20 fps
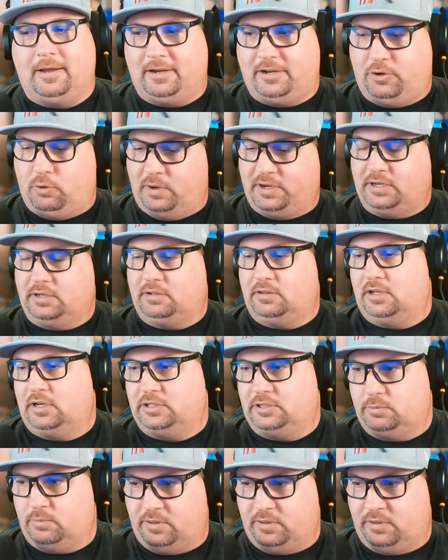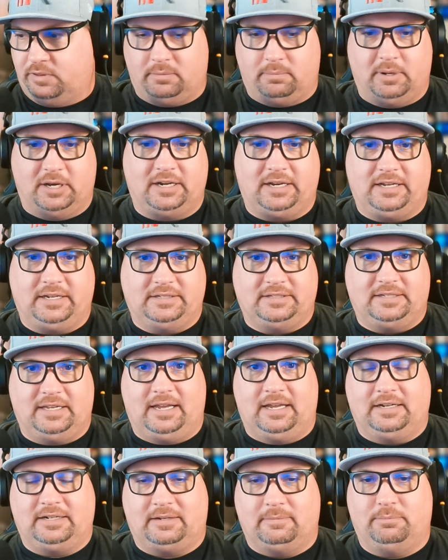going to lunch with your buddies
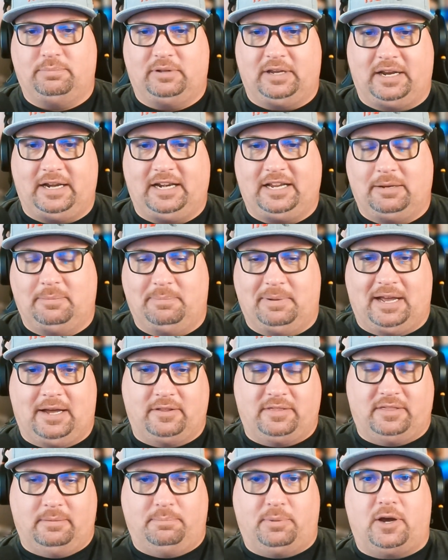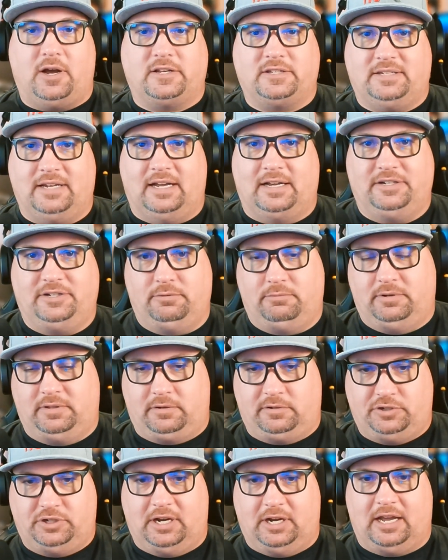and complaining about the boss not doing
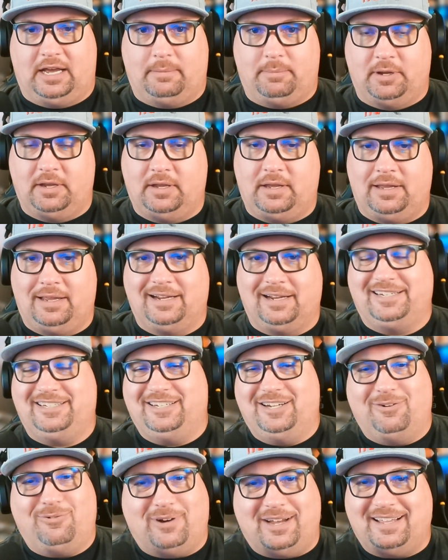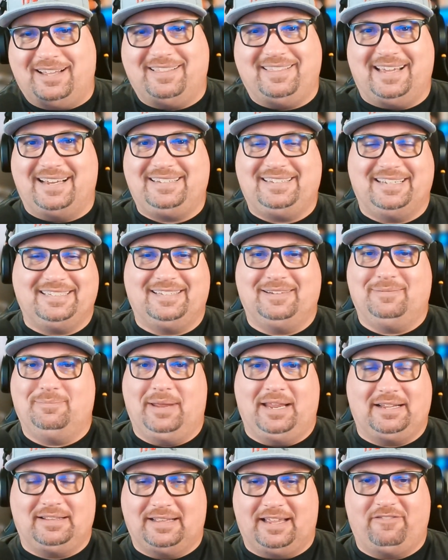their job, because you know what, that doesn't
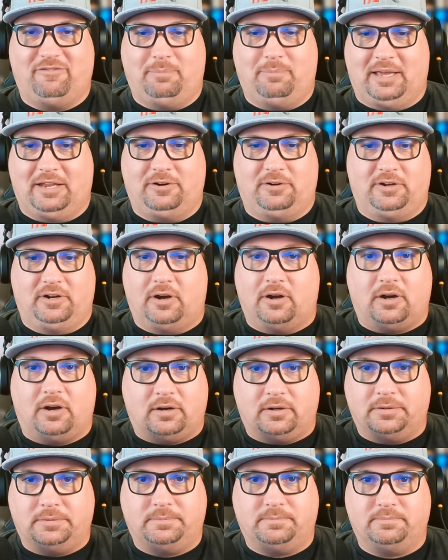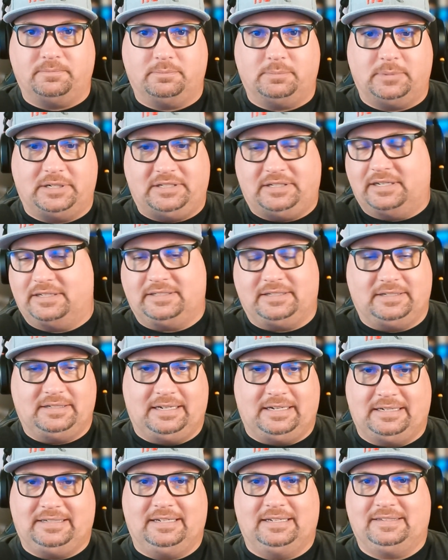make life better at all. It
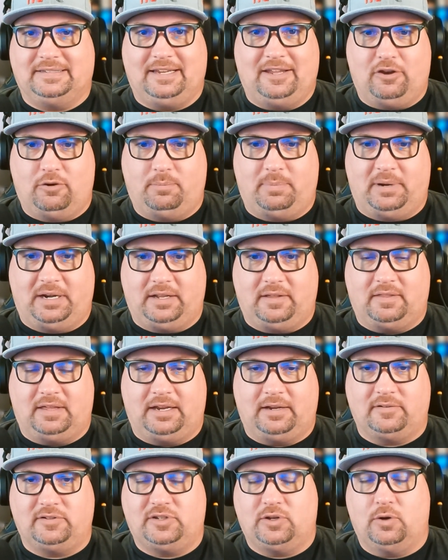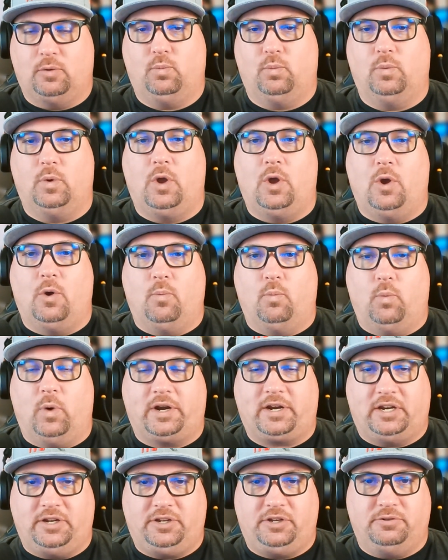doesn't help anything. So
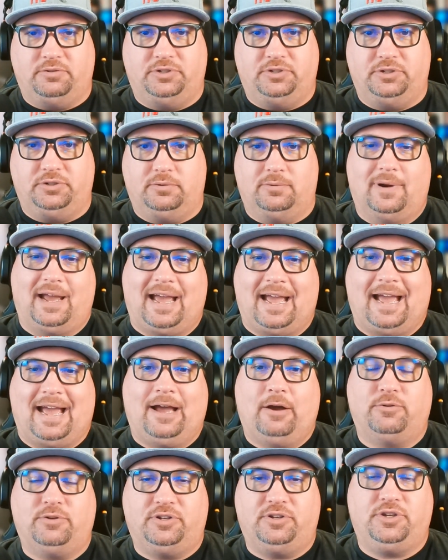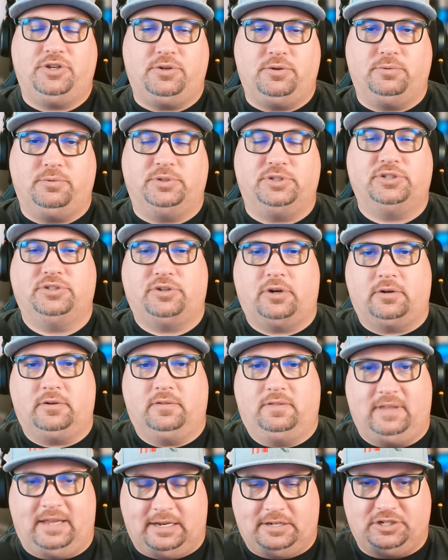what can you do? How do you
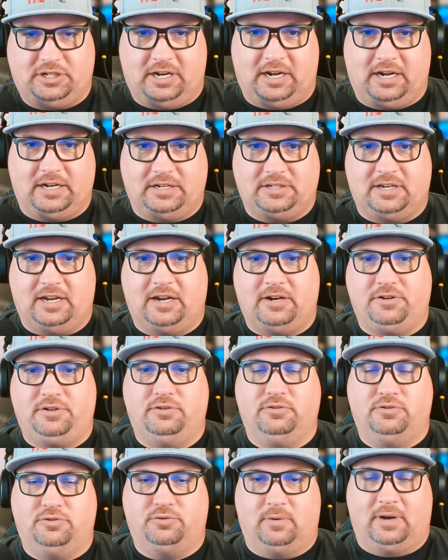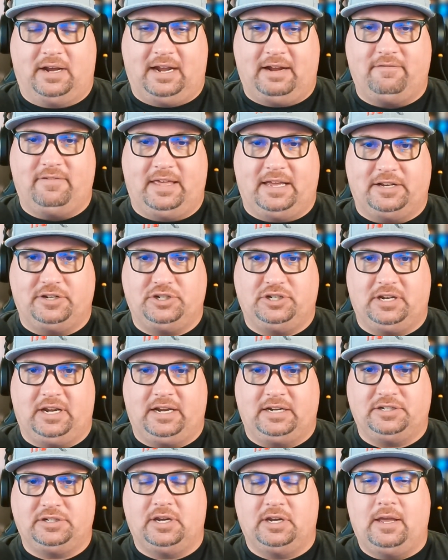start that change? How do you drive that
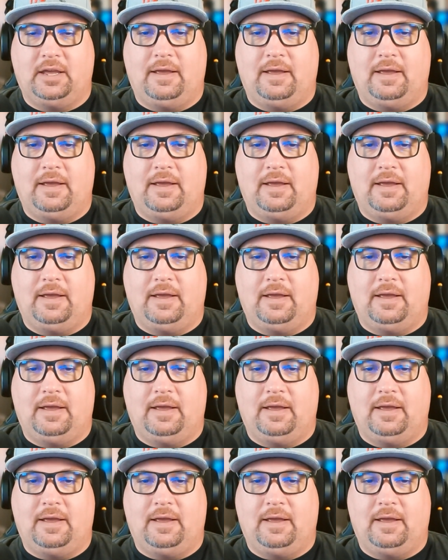change?